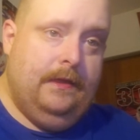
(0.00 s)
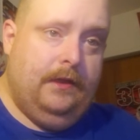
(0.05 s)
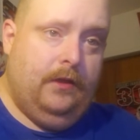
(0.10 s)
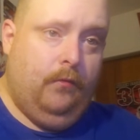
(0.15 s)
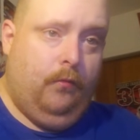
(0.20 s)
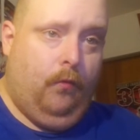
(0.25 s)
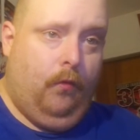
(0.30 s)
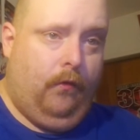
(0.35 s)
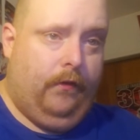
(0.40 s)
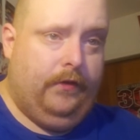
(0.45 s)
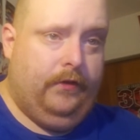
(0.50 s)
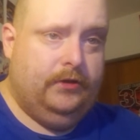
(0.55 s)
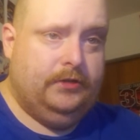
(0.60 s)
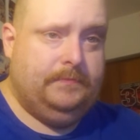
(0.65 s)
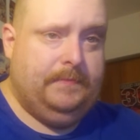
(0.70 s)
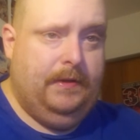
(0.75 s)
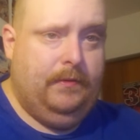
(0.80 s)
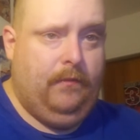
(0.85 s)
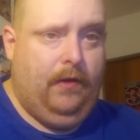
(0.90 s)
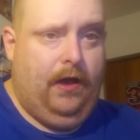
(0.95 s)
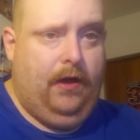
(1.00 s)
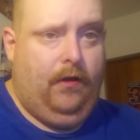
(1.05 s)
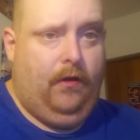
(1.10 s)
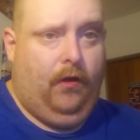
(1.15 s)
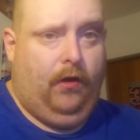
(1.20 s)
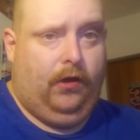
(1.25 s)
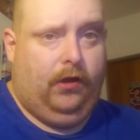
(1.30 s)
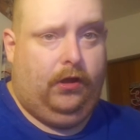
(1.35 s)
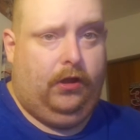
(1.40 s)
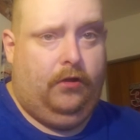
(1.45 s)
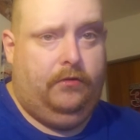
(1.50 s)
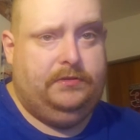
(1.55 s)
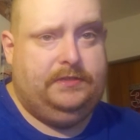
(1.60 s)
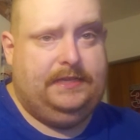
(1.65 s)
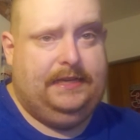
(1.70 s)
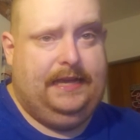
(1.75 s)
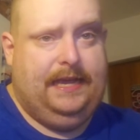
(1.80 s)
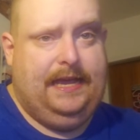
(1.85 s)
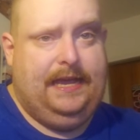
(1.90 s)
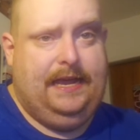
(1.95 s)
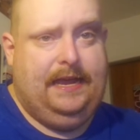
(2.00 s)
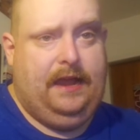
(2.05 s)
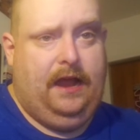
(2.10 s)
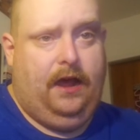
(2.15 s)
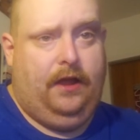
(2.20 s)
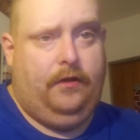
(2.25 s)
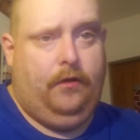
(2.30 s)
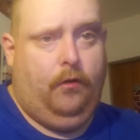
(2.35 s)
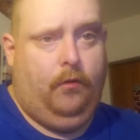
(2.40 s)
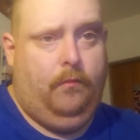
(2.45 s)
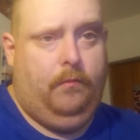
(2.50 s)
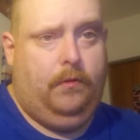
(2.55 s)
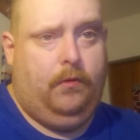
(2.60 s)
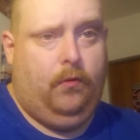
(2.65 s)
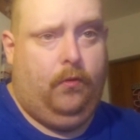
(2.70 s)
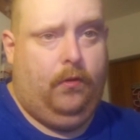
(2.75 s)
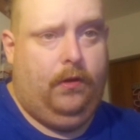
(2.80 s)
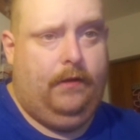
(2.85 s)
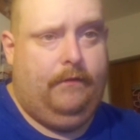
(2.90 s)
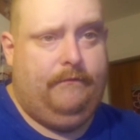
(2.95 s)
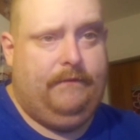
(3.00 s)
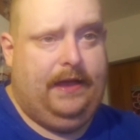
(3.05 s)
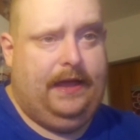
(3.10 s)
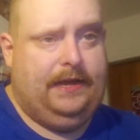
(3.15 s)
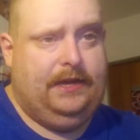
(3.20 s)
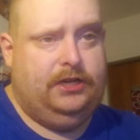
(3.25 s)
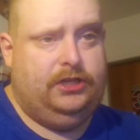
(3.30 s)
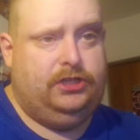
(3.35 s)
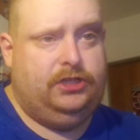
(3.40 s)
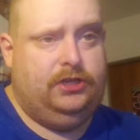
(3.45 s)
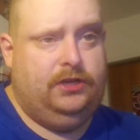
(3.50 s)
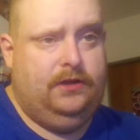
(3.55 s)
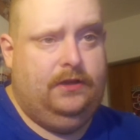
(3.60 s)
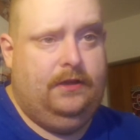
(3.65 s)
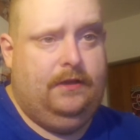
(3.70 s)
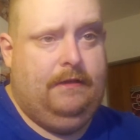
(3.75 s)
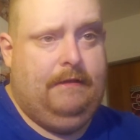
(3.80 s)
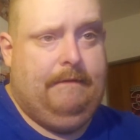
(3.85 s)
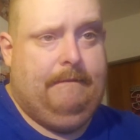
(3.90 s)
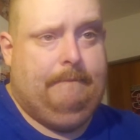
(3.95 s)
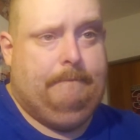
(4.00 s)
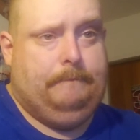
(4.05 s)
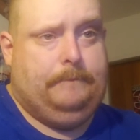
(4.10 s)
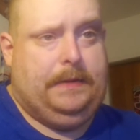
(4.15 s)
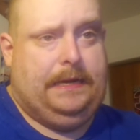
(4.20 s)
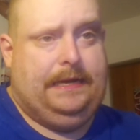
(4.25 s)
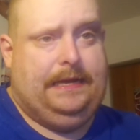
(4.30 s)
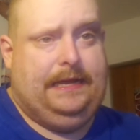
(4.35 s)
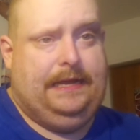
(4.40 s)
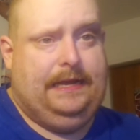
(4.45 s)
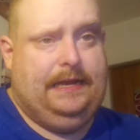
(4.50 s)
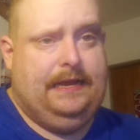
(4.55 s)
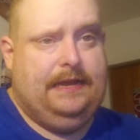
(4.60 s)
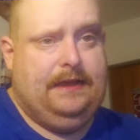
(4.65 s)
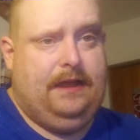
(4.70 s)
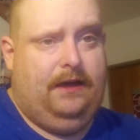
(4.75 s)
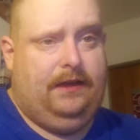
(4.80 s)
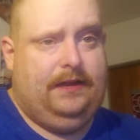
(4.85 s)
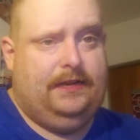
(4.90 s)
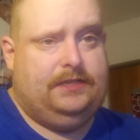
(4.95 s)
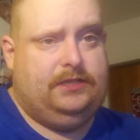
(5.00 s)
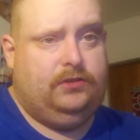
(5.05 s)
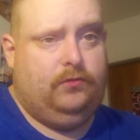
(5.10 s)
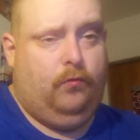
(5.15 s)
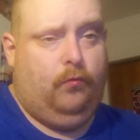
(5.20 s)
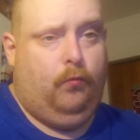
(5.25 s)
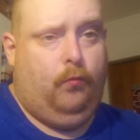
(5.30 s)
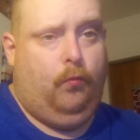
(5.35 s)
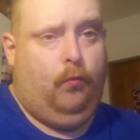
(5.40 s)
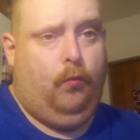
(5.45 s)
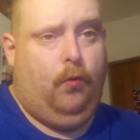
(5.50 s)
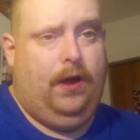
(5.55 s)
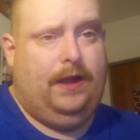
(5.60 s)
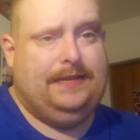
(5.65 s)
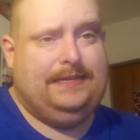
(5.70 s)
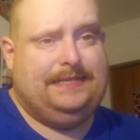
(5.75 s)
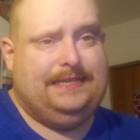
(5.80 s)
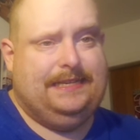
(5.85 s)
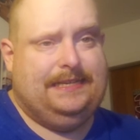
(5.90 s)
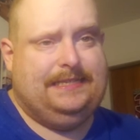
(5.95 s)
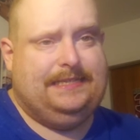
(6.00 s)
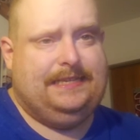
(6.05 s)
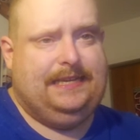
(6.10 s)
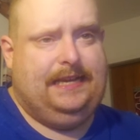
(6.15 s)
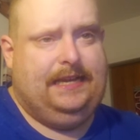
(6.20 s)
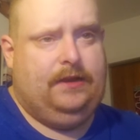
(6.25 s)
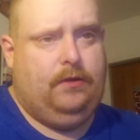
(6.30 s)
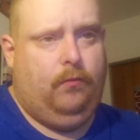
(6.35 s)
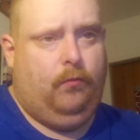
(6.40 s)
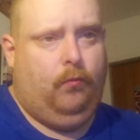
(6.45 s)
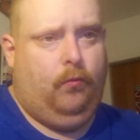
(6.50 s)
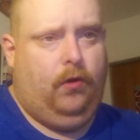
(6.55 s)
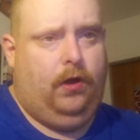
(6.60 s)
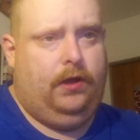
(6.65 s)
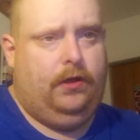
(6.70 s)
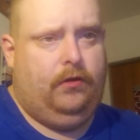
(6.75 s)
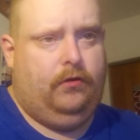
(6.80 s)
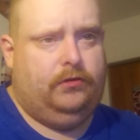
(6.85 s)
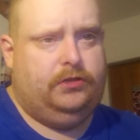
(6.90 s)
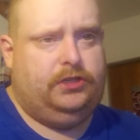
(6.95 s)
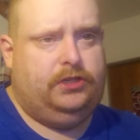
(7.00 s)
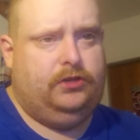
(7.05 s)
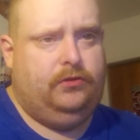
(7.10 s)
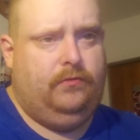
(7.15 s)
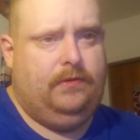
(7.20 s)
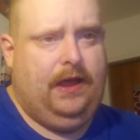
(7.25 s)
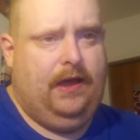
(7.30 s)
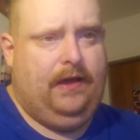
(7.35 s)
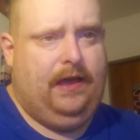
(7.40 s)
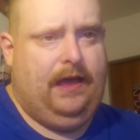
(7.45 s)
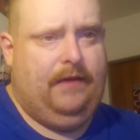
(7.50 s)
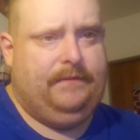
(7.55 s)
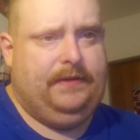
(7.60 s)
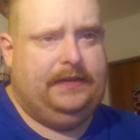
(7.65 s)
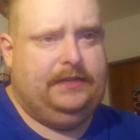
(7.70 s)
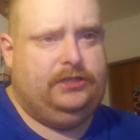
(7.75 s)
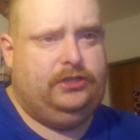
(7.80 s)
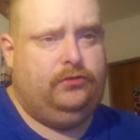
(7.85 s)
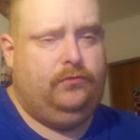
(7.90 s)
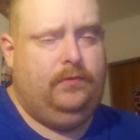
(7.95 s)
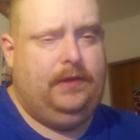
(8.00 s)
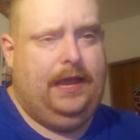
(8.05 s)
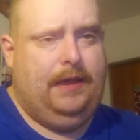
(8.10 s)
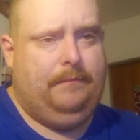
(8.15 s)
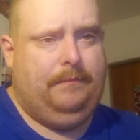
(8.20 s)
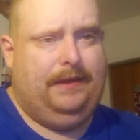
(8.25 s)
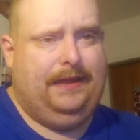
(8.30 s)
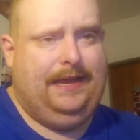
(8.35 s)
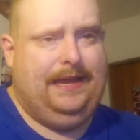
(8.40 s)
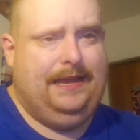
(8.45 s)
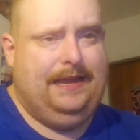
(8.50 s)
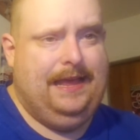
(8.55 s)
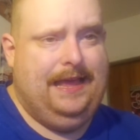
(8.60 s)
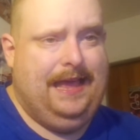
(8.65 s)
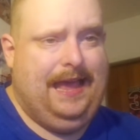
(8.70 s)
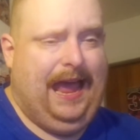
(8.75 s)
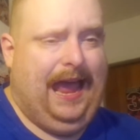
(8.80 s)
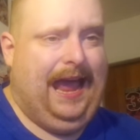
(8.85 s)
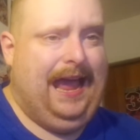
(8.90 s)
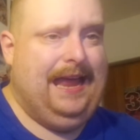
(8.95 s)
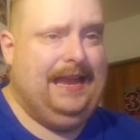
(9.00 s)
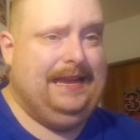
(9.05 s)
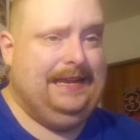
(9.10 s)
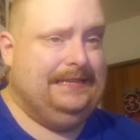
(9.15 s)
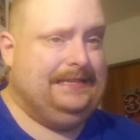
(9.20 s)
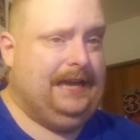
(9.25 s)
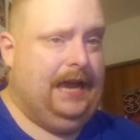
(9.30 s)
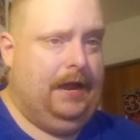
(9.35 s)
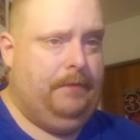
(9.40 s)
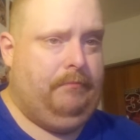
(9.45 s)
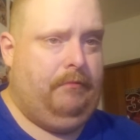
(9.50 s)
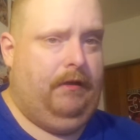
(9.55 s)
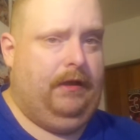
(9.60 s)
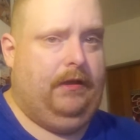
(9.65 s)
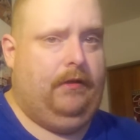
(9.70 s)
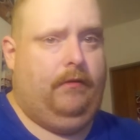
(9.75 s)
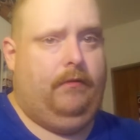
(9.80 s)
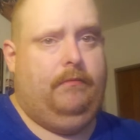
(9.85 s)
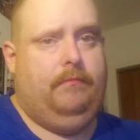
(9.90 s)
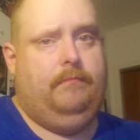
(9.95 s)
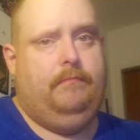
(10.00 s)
The Warriors, meanwhile, are closing in on home court advantage, beating the Nuggets 116-102, now have a two-game lead and a tiebreaker.